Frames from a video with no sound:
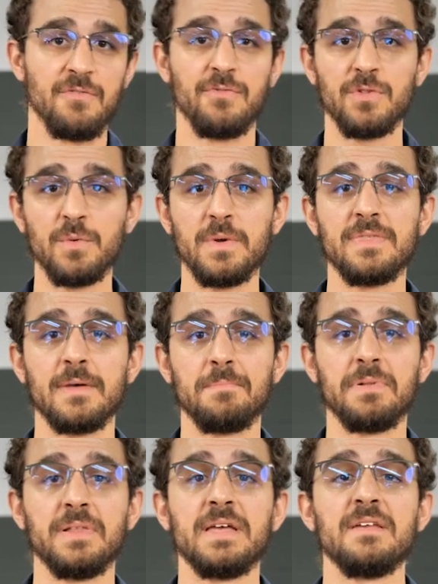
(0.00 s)
a fluid
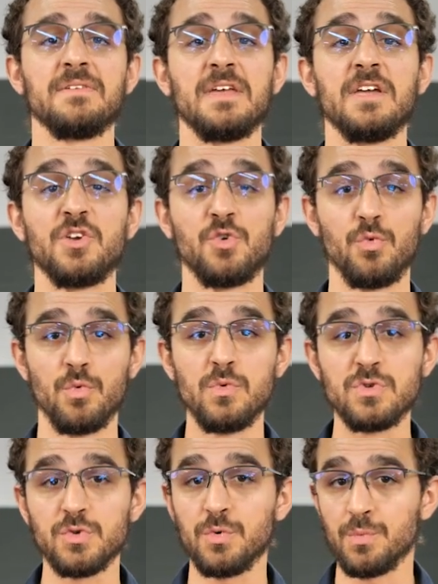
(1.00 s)
that plays a
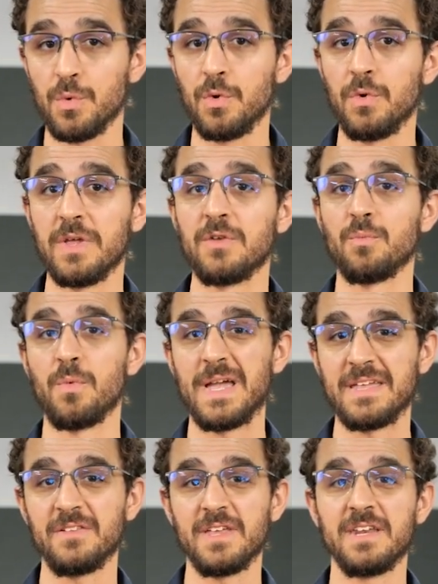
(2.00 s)
crucial role in
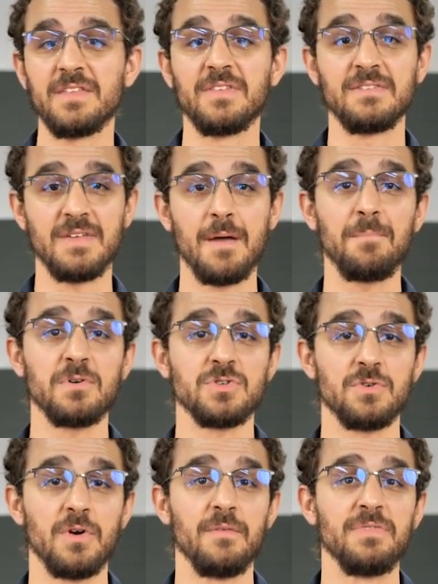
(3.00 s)
regulating the
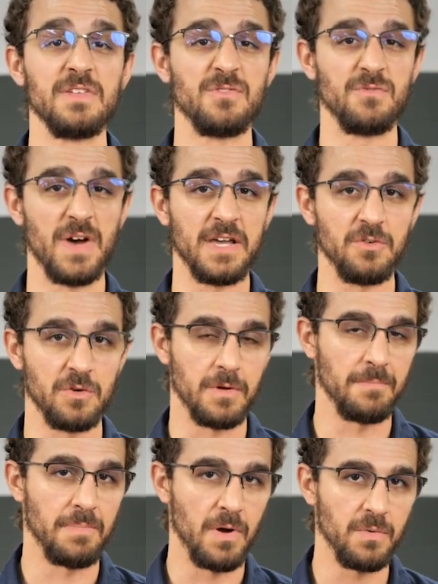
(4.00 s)
temperature of these vital
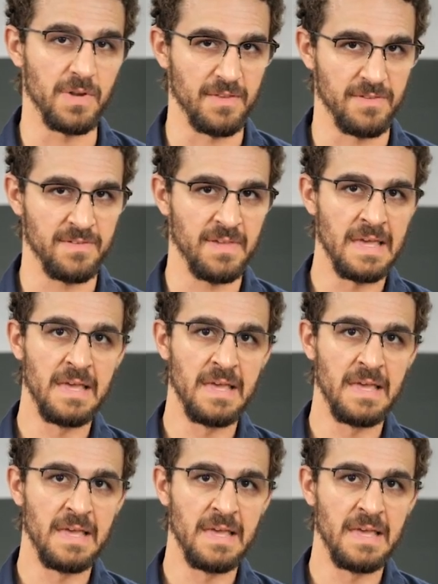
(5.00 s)
components.